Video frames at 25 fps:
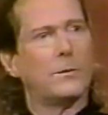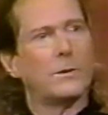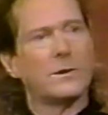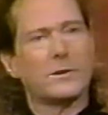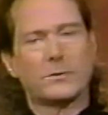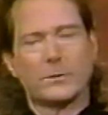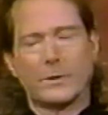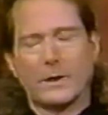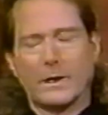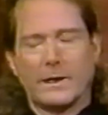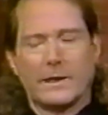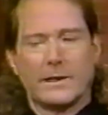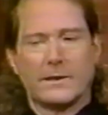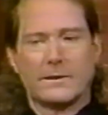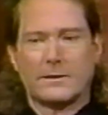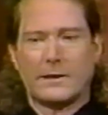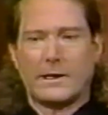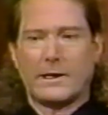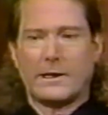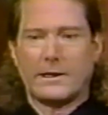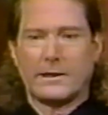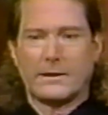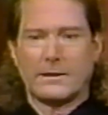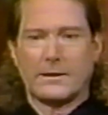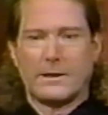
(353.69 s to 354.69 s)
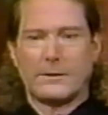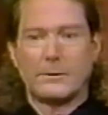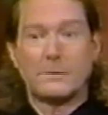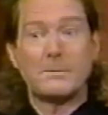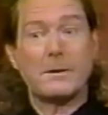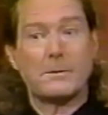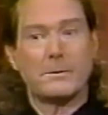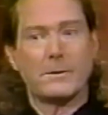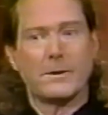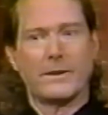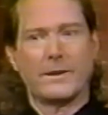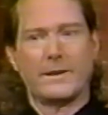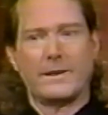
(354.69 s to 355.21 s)
It was really exciting. I
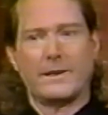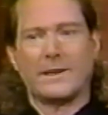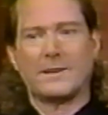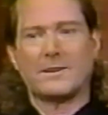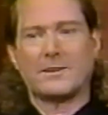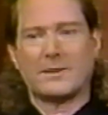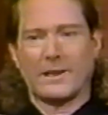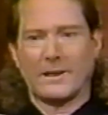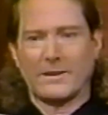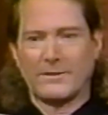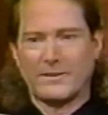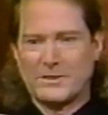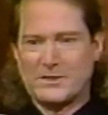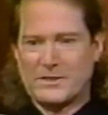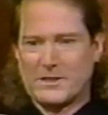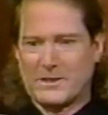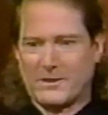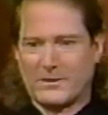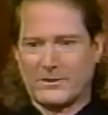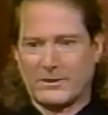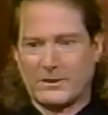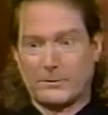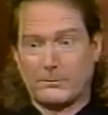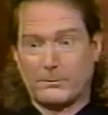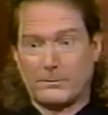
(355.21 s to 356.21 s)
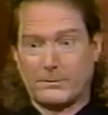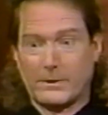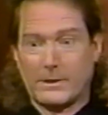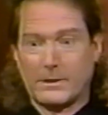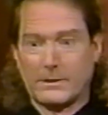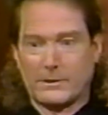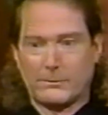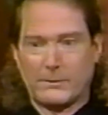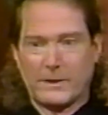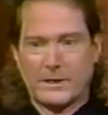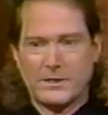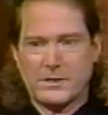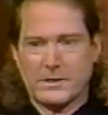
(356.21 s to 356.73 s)
remember the Ed Sullivan Show,
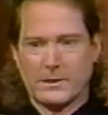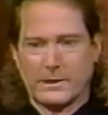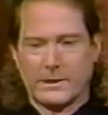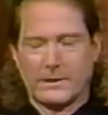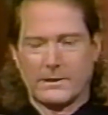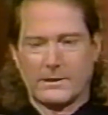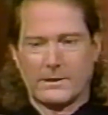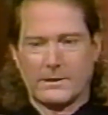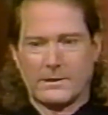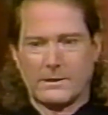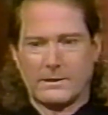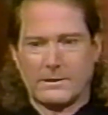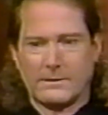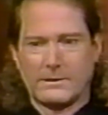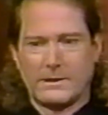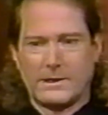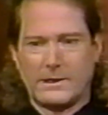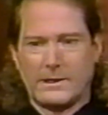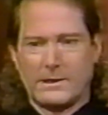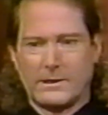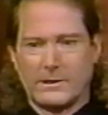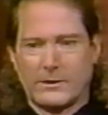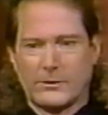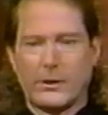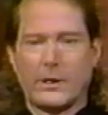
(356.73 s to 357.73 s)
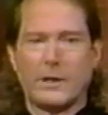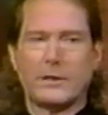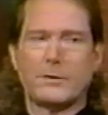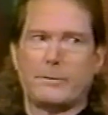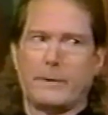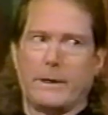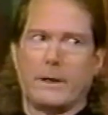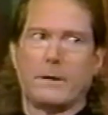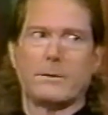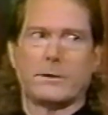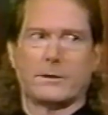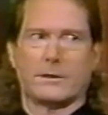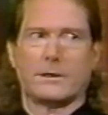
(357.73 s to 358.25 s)
especially.
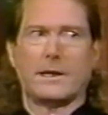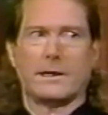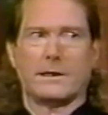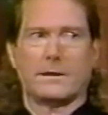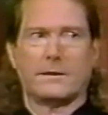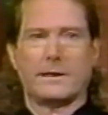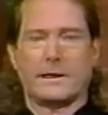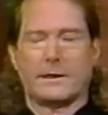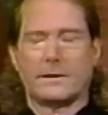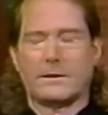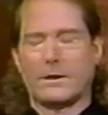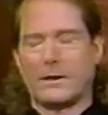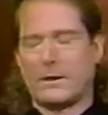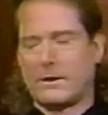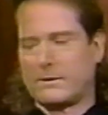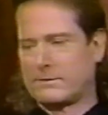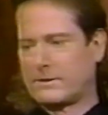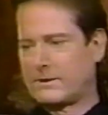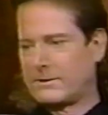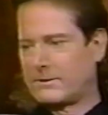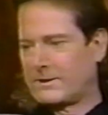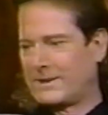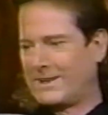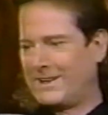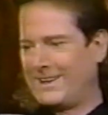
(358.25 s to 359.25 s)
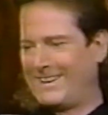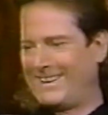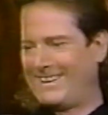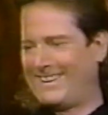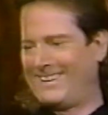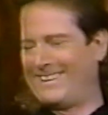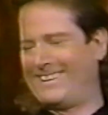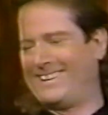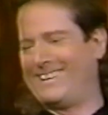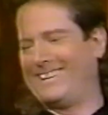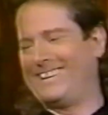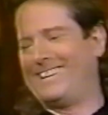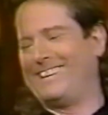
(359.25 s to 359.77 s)
Crosby almost got it kicked off.
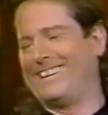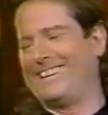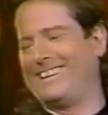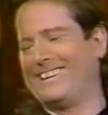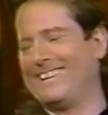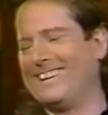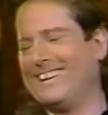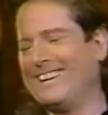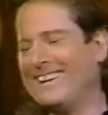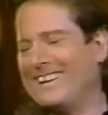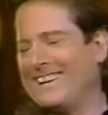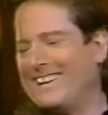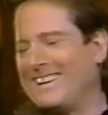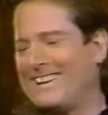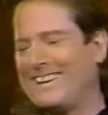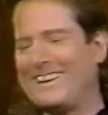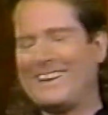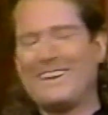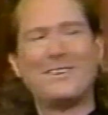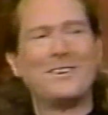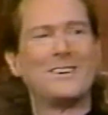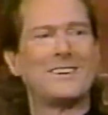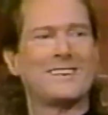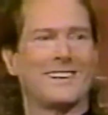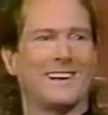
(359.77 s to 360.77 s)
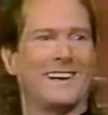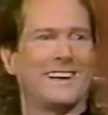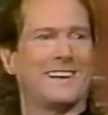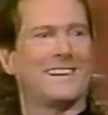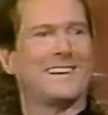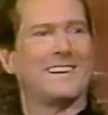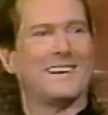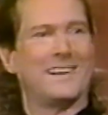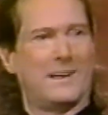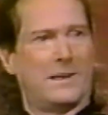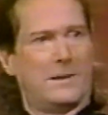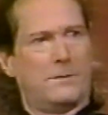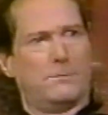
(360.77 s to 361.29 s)
He was
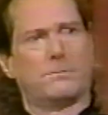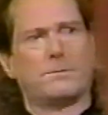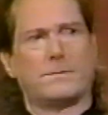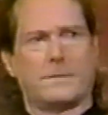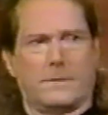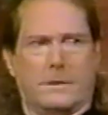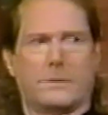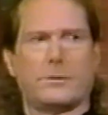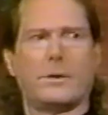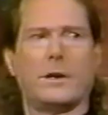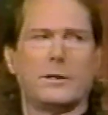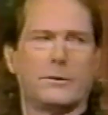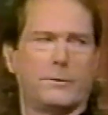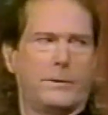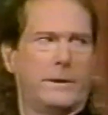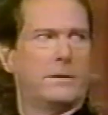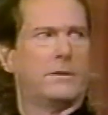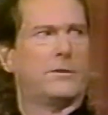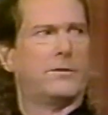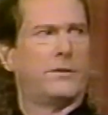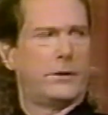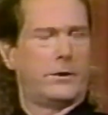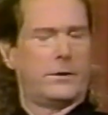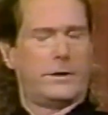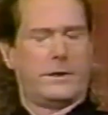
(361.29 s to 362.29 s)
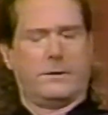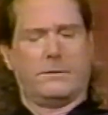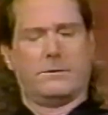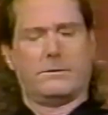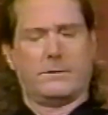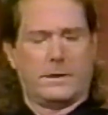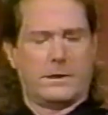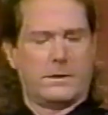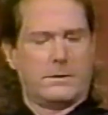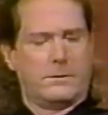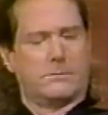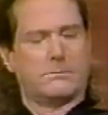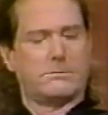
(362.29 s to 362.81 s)
like, Crosby's very,
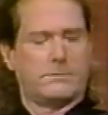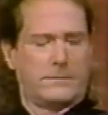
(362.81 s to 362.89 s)
you know,